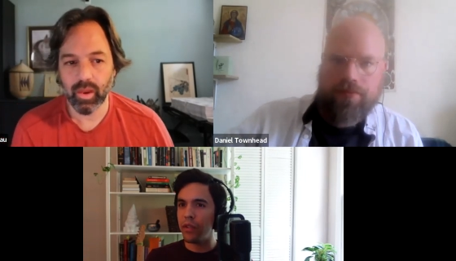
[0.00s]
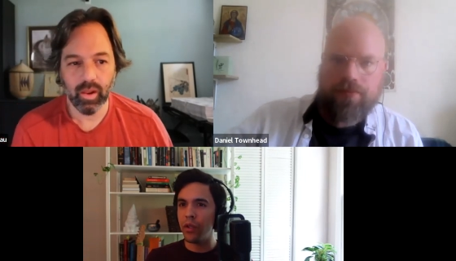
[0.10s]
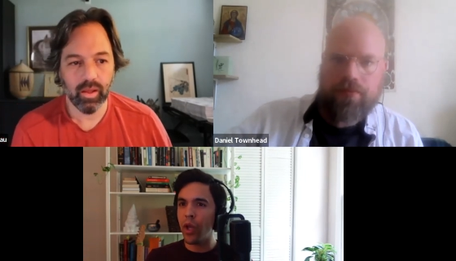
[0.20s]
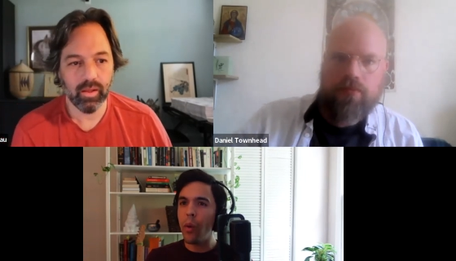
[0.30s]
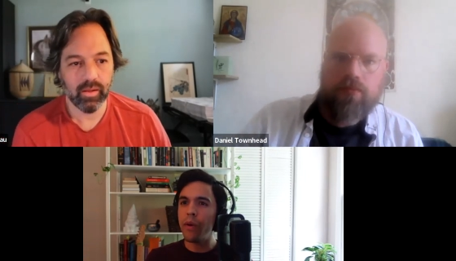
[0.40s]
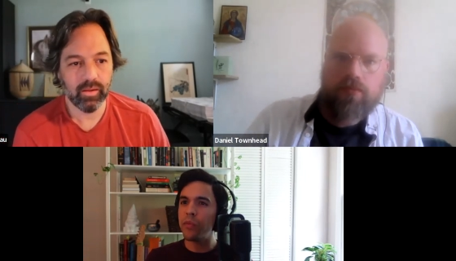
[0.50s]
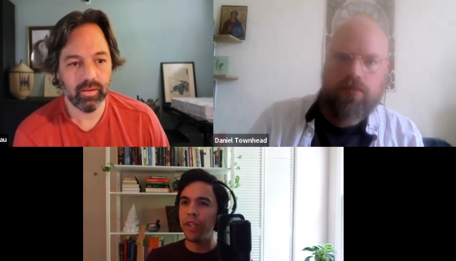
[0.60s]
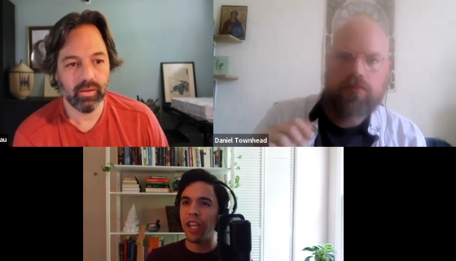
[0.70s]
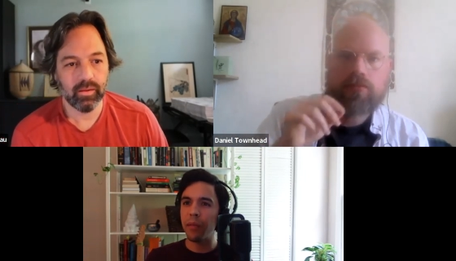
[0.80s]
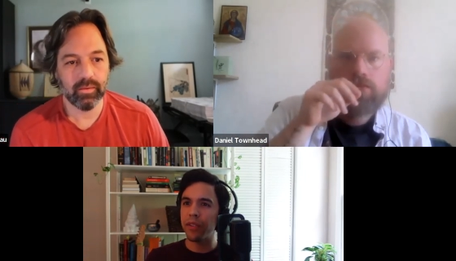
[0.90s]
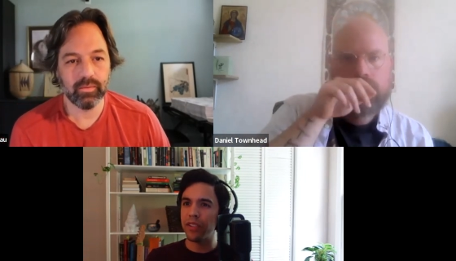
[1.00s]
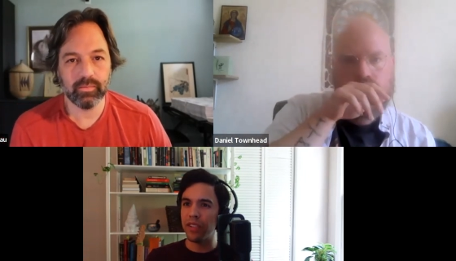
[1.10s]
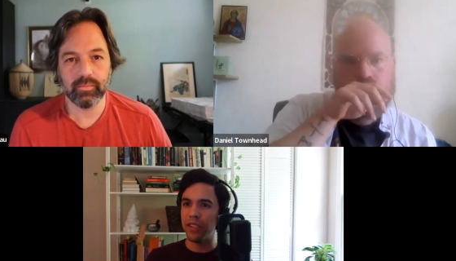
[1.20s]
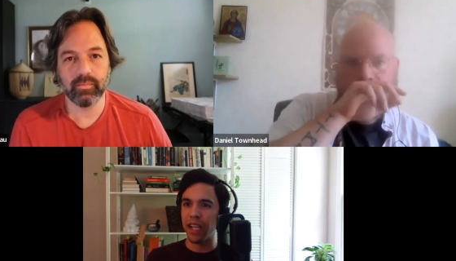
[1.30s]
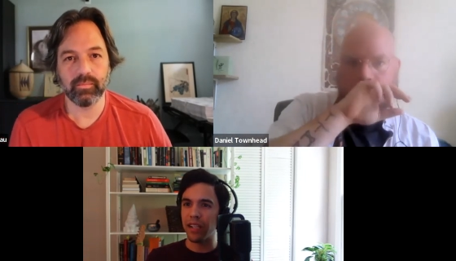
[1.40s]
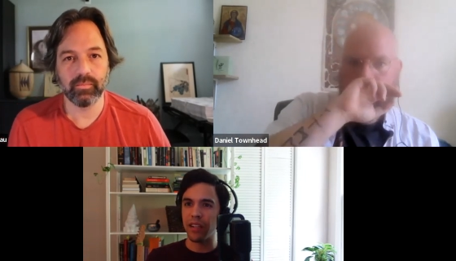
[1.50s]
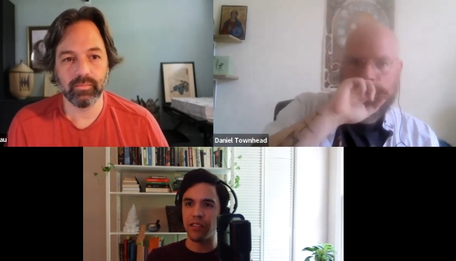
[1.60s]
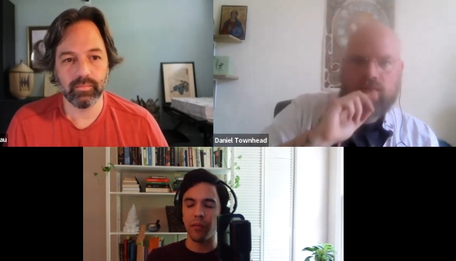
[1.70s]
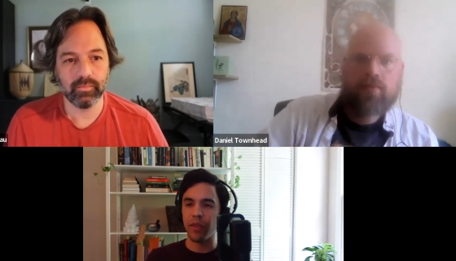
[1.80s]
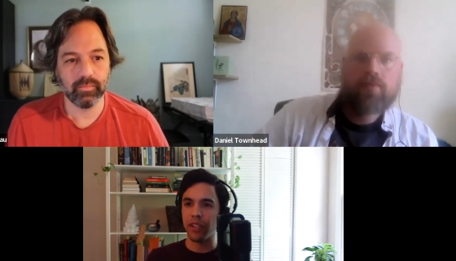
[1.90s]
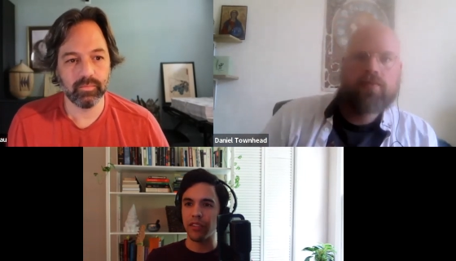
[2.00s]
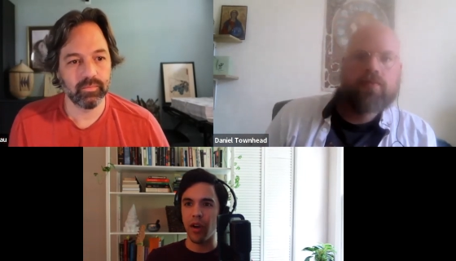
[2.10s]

Speaker 1: you'll always be able to detect that something is